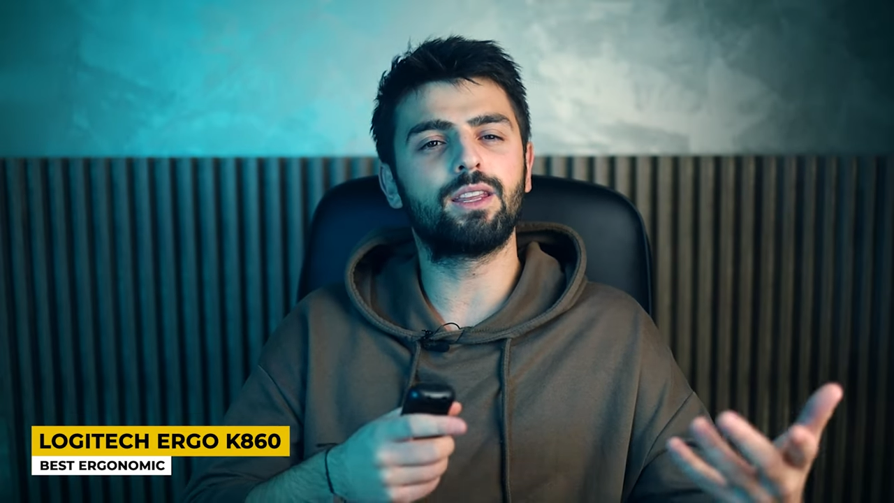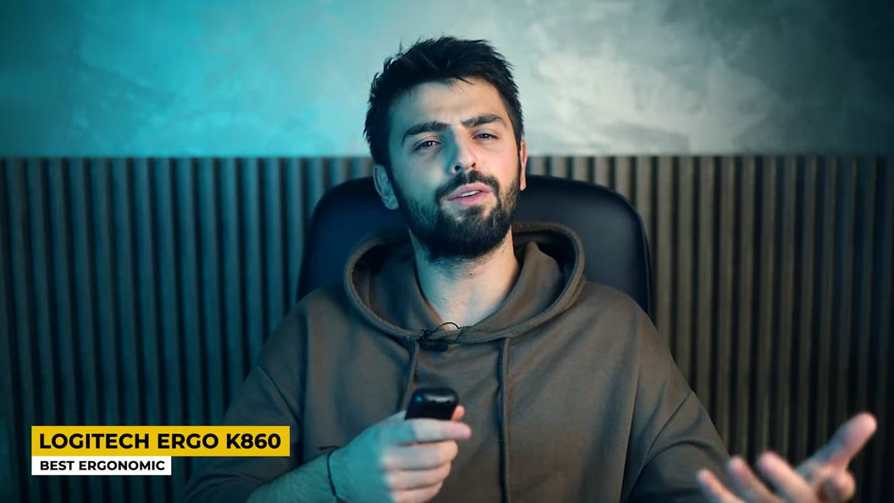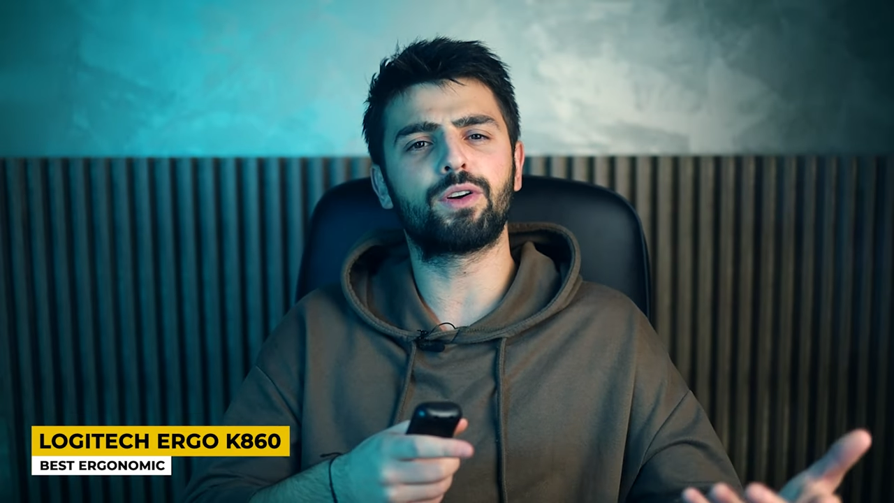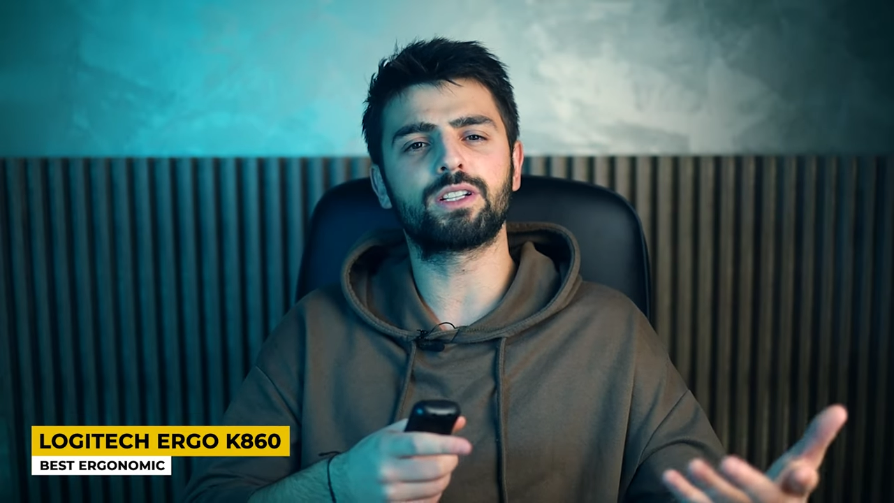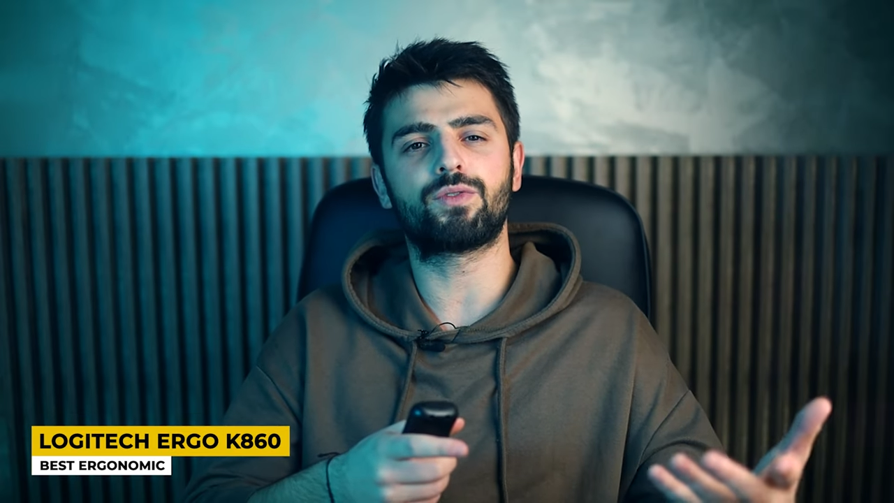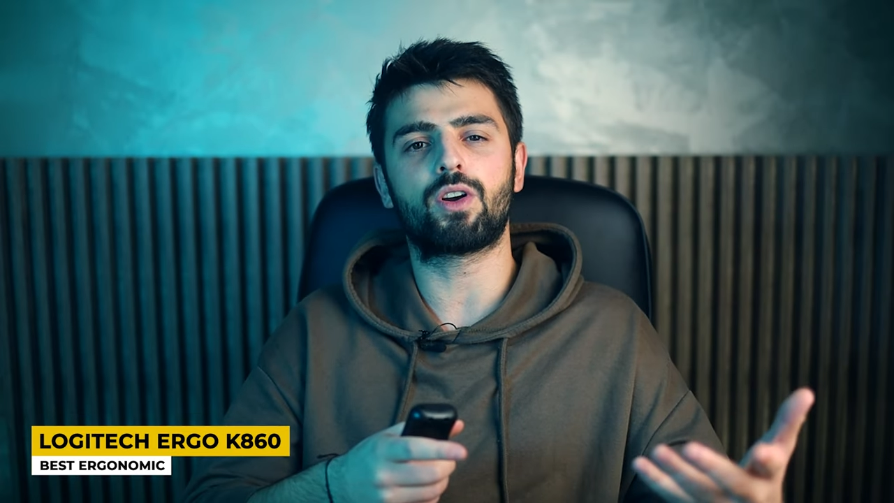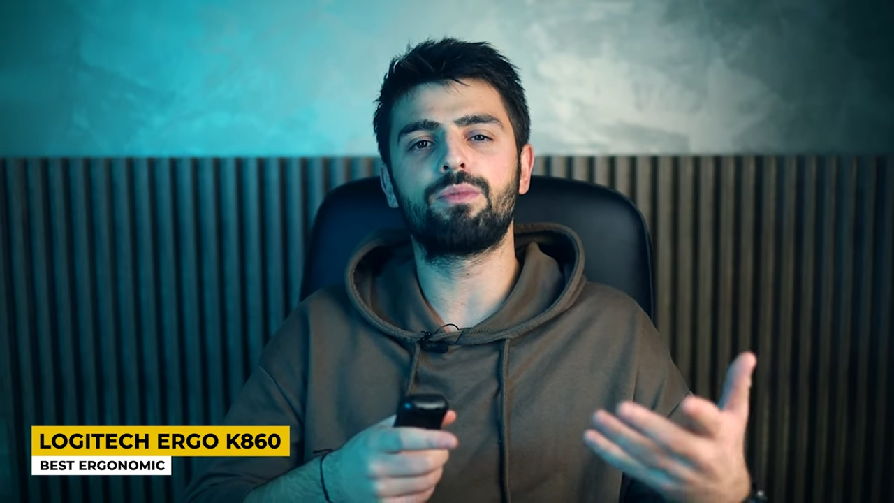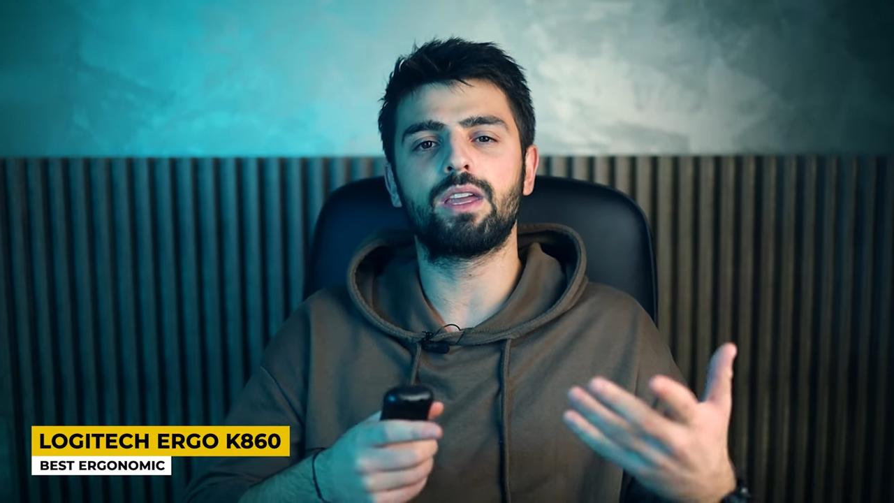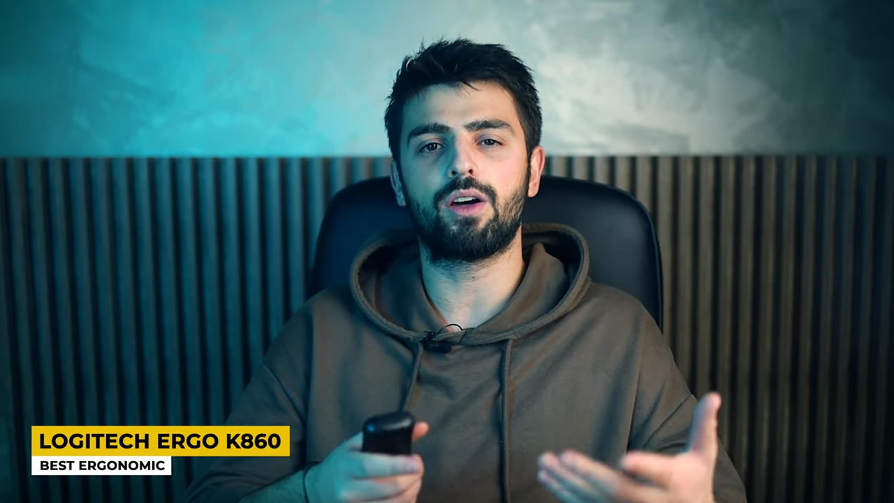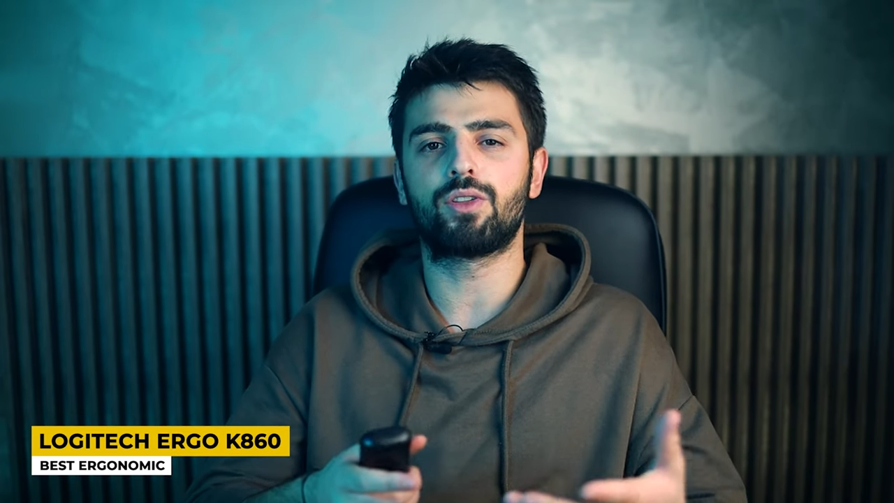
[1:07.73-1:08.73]
differs from
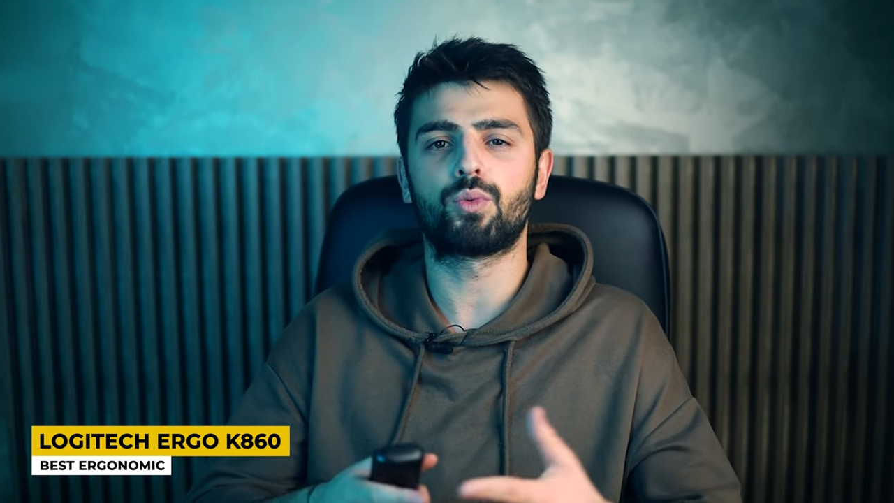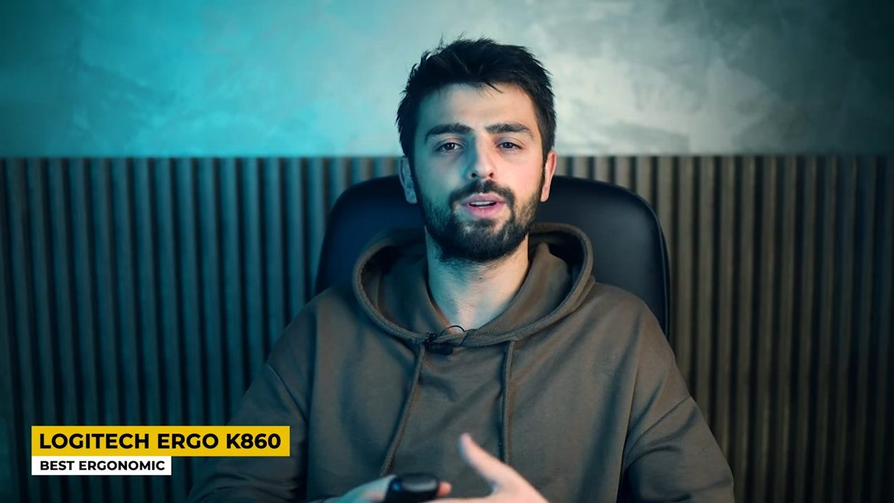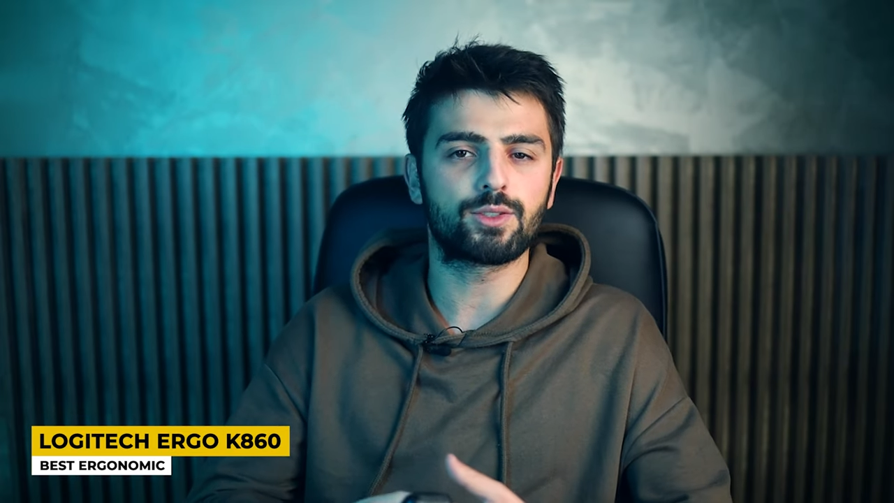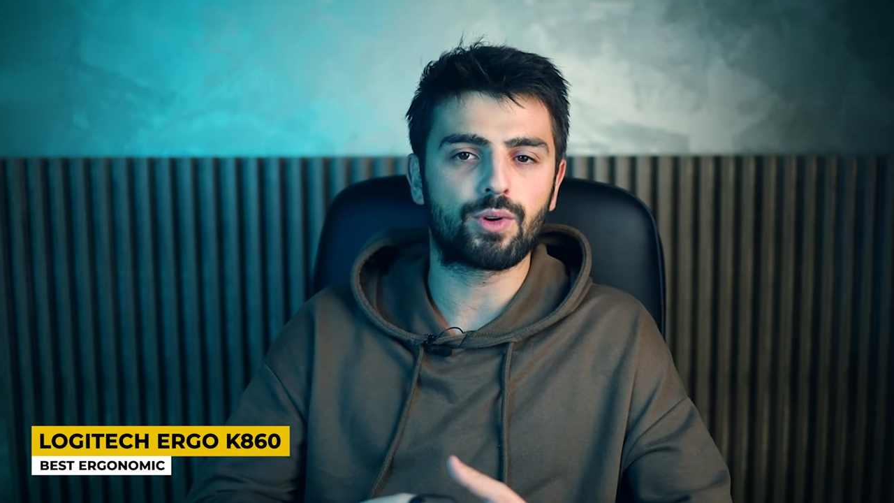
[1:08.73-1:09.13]
the other wrist